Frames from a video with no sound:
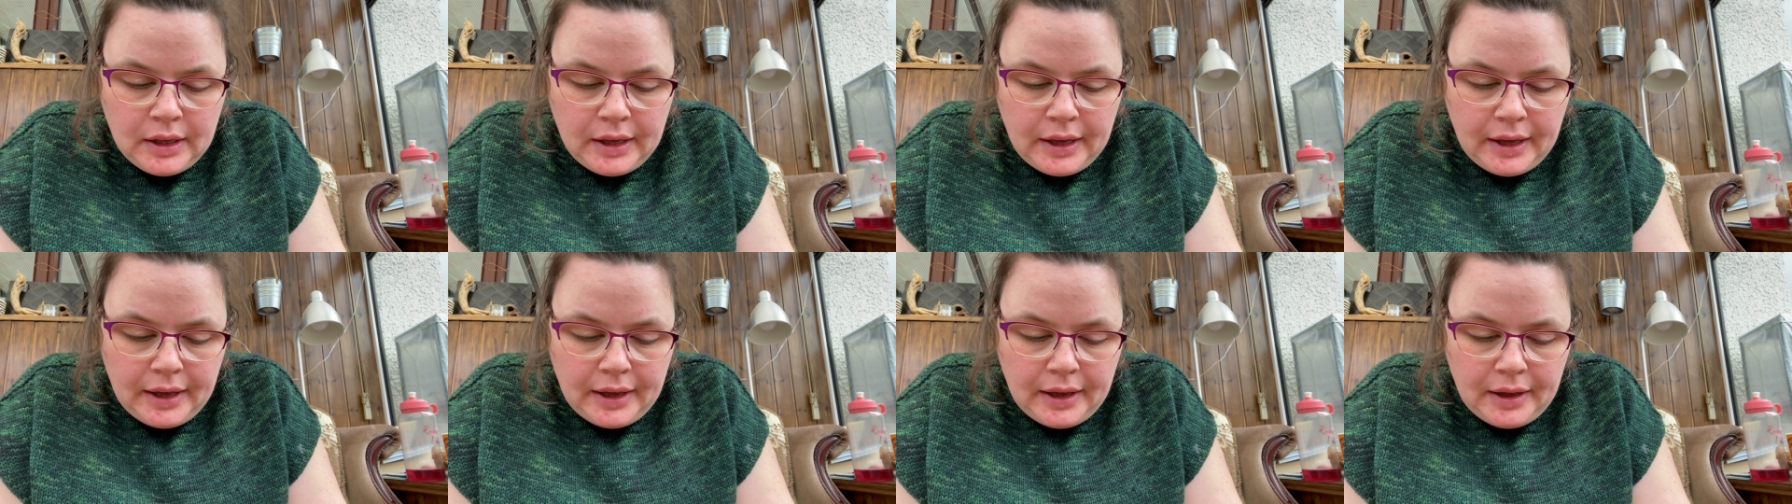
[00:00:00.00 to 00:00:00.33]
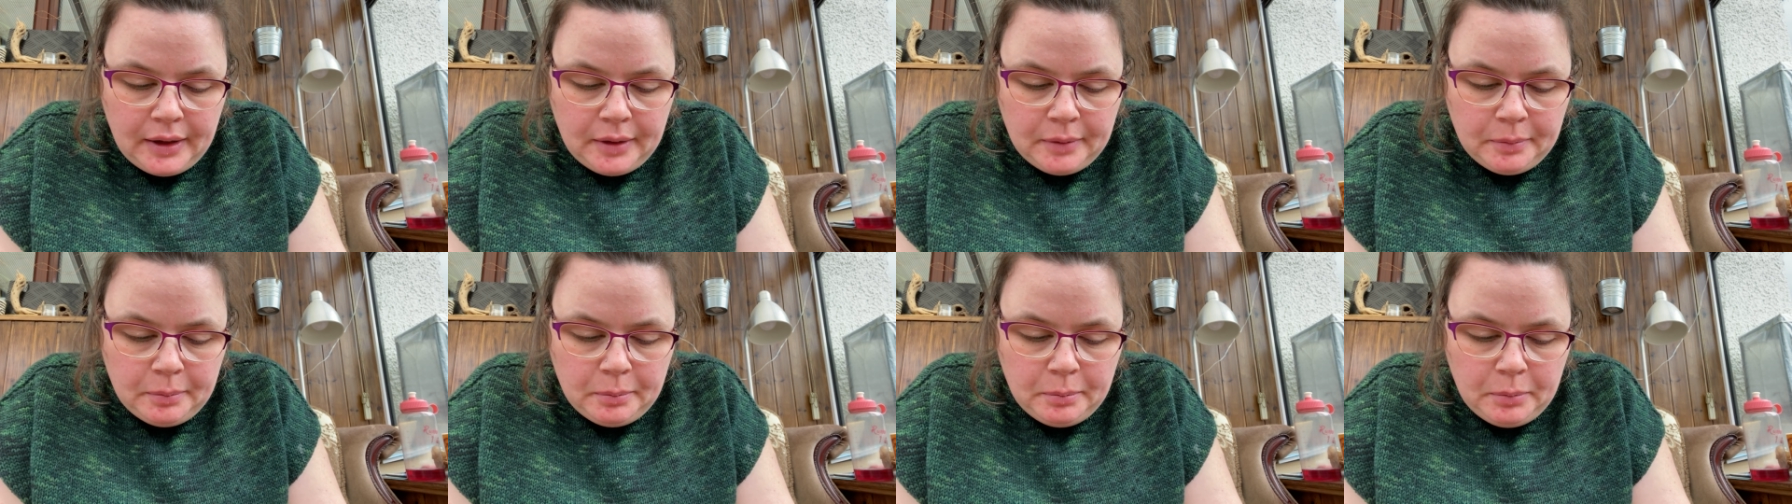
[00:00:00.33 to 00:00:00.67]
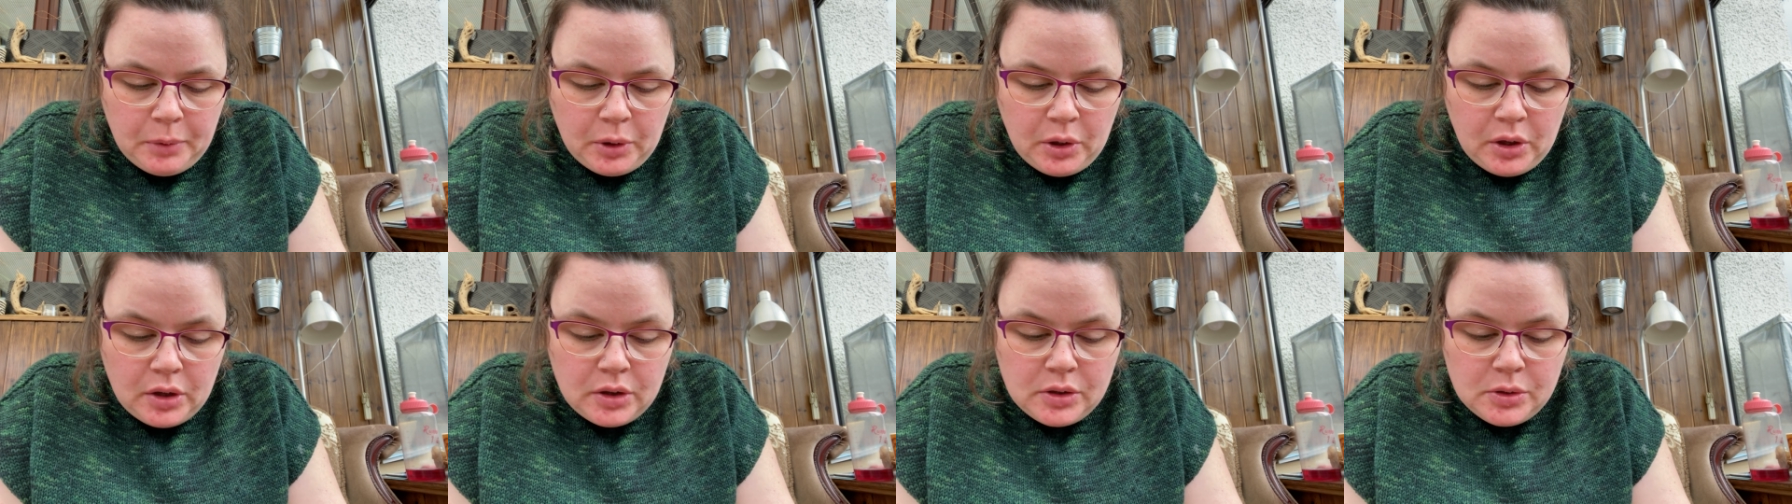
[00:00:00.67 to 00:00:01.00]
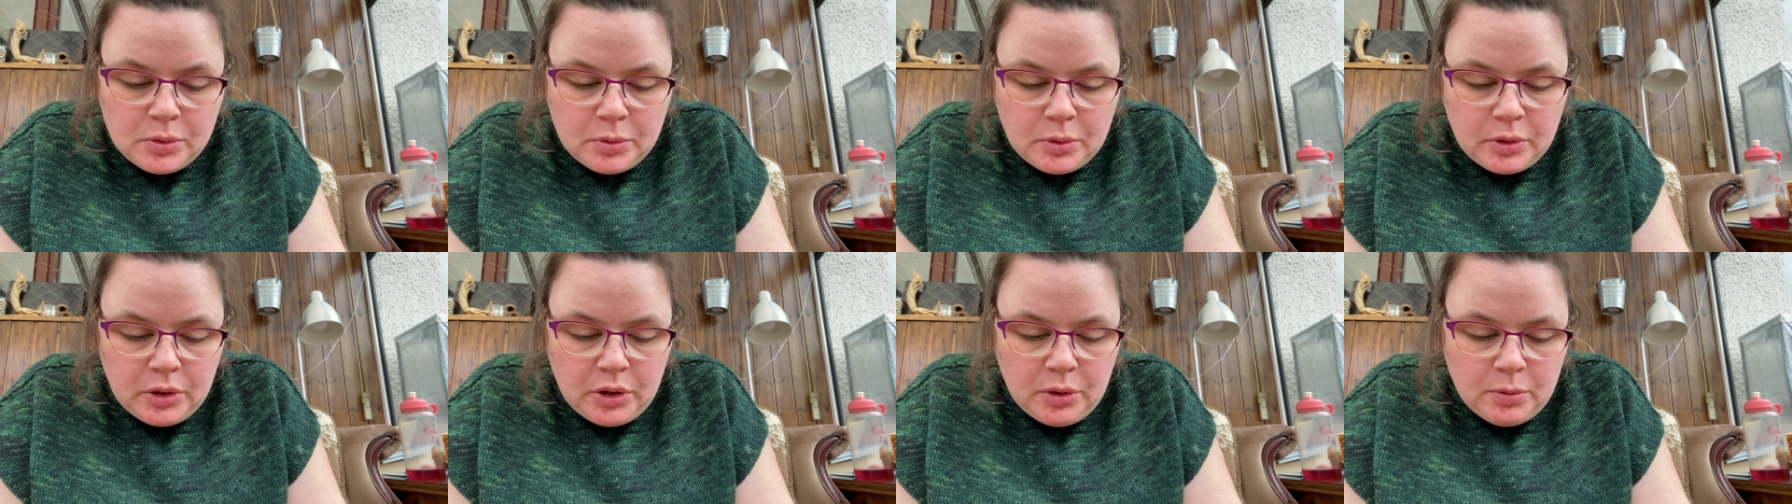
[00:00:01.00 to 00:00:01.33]
Because
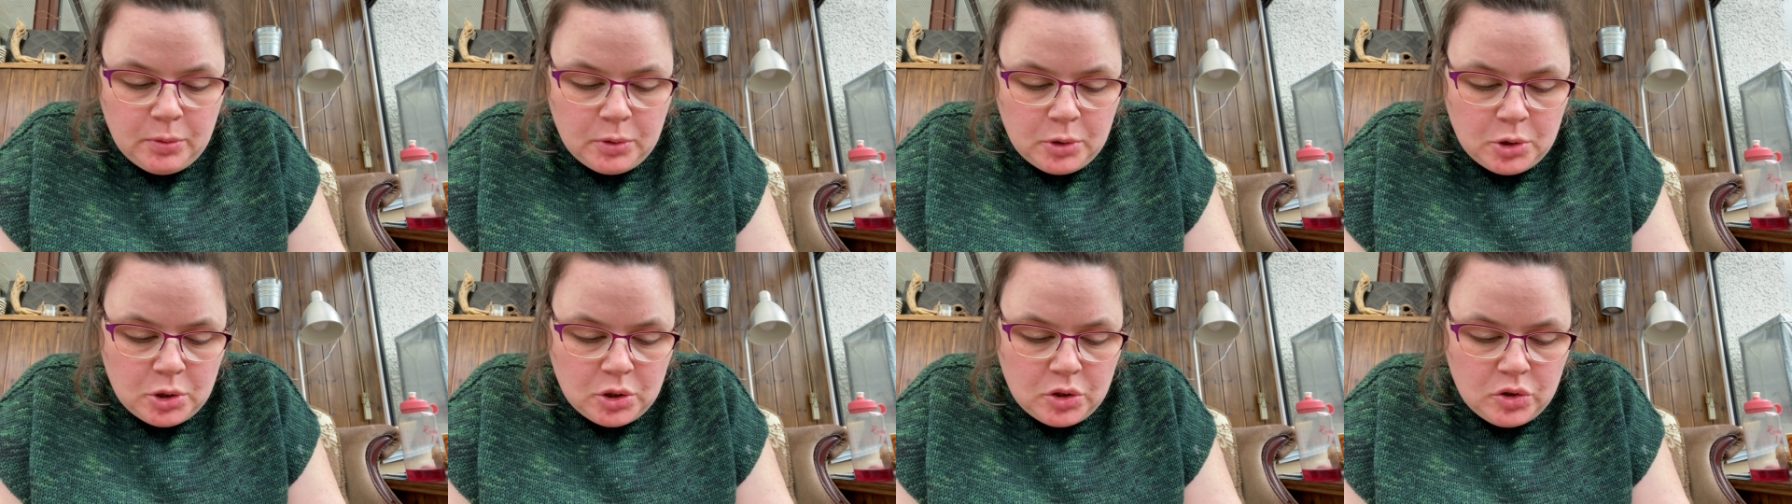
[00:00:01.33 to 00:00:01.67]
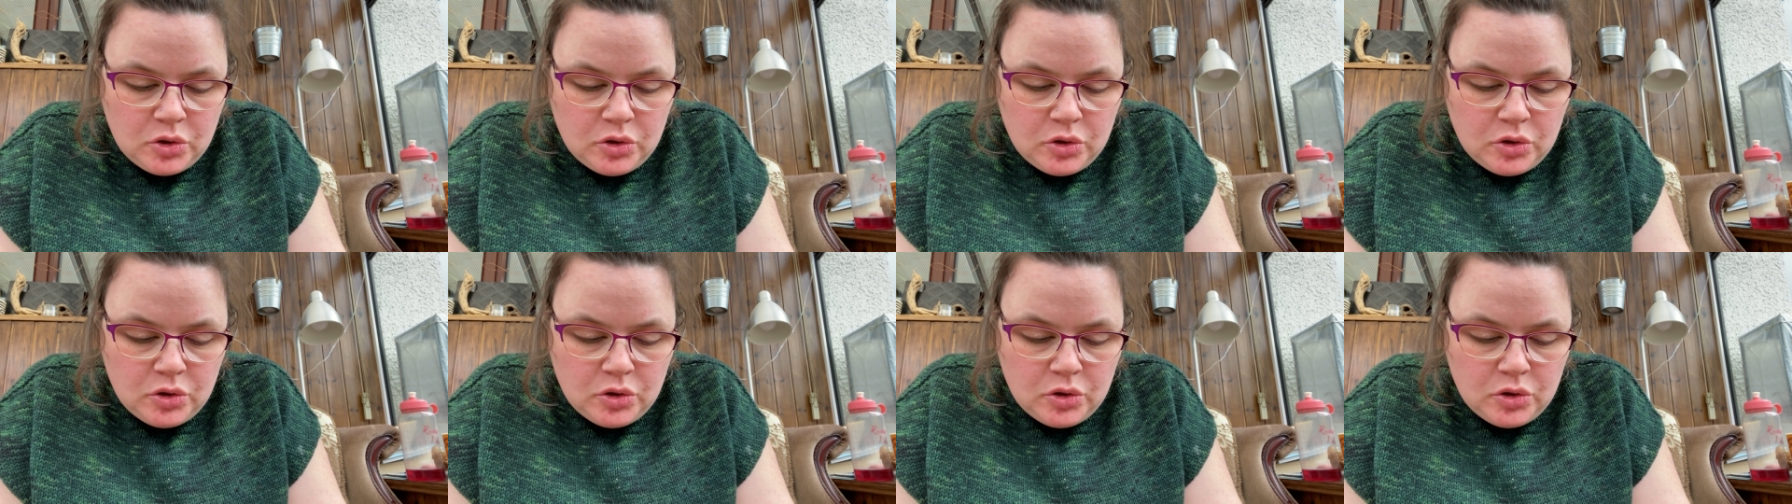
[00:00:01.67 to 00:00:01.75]
what you would just